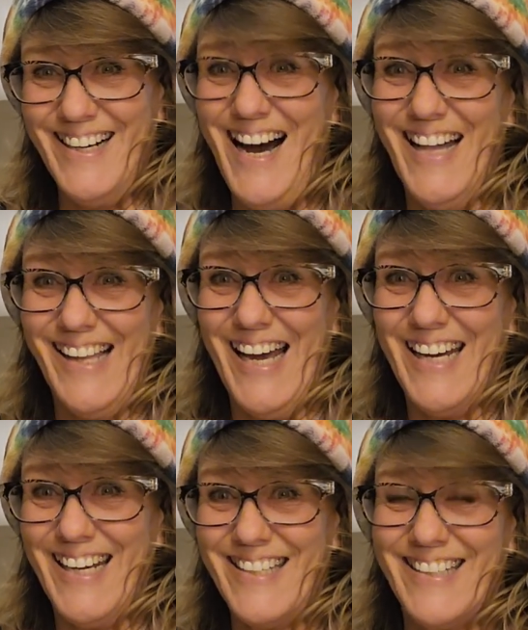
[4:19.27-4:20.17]
I like
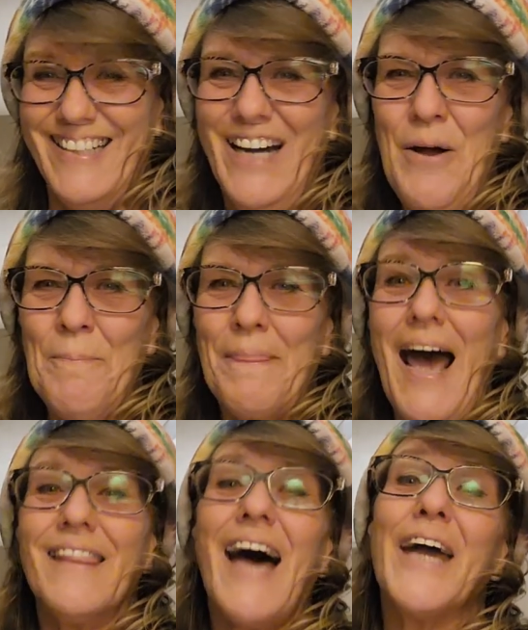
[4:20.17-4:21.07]
it.
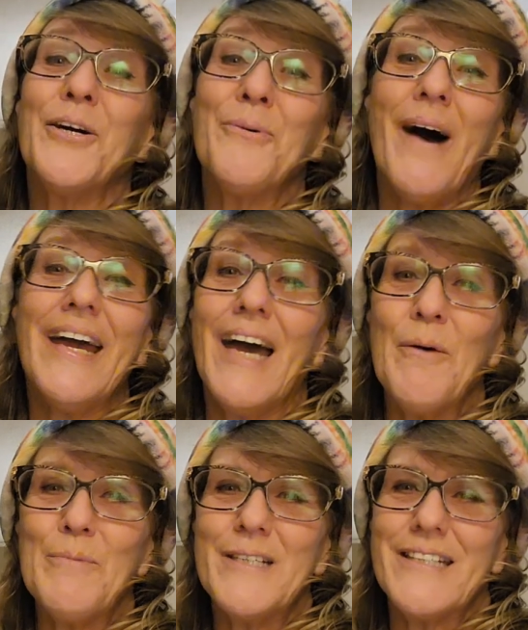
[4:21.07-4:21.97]
I like who I
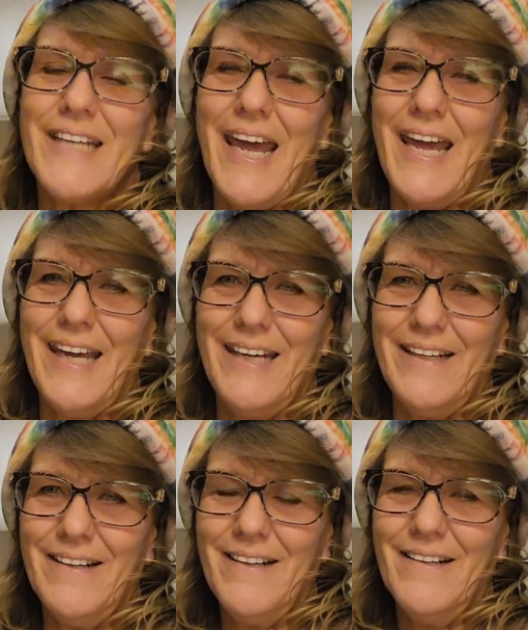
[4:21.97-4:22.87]
am today.
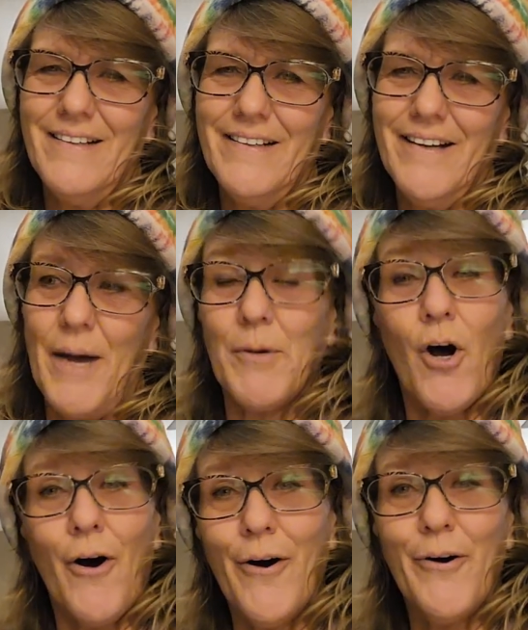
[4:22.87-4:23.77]
I'm
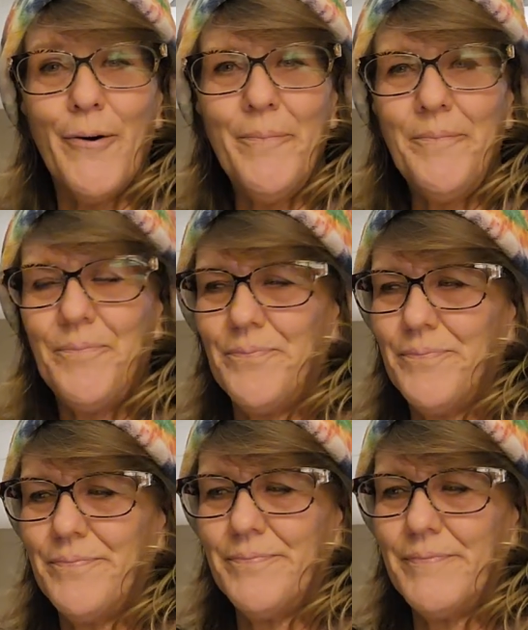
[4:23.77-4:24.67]
calm.
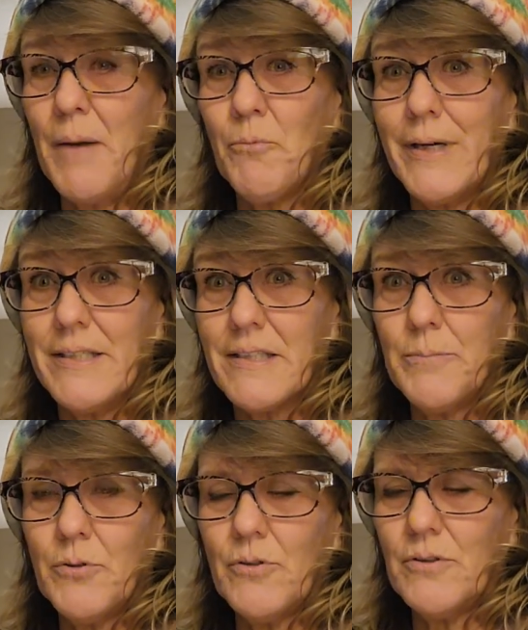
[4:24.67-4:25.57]
I'm
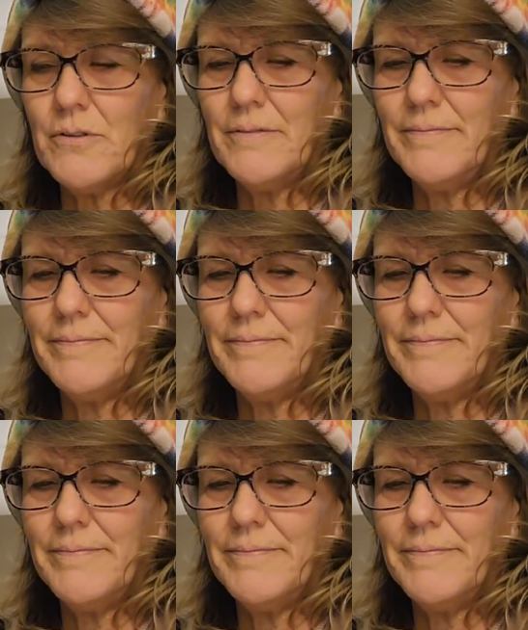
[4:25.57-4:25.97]
reasonable.